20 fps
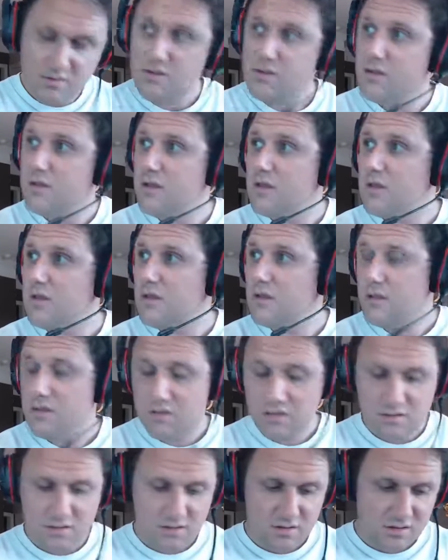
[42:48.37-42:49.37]

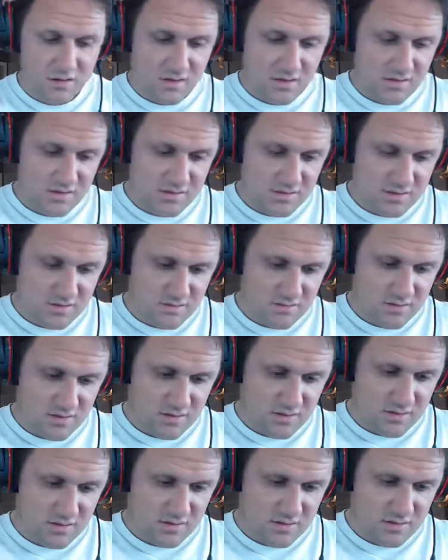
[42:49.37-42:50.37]
I think he's
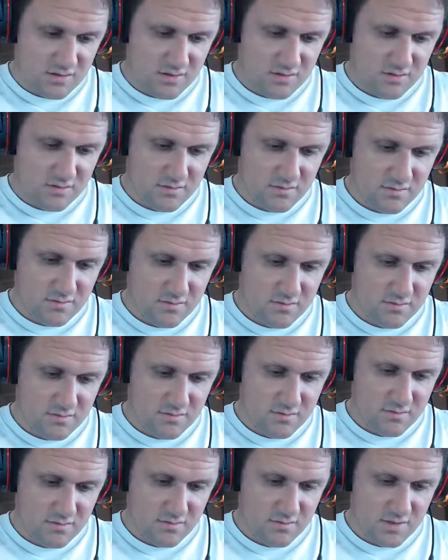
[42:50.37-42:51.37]

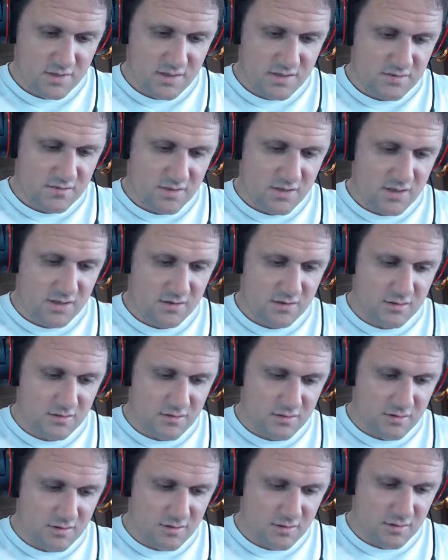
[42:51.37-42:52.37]
he's ready.
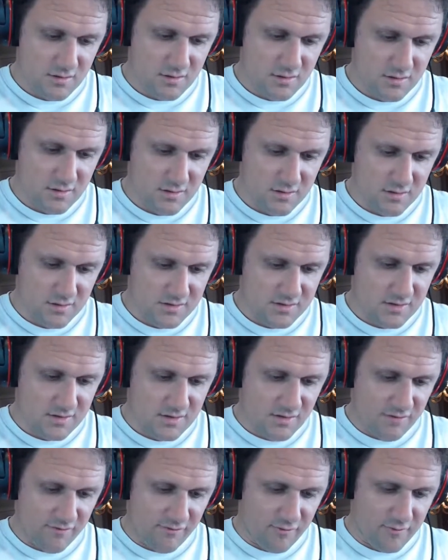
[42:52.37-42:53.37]
This is
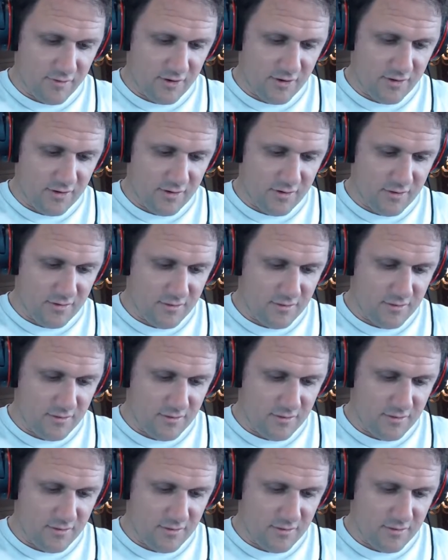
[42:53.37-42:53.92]
good enough for me.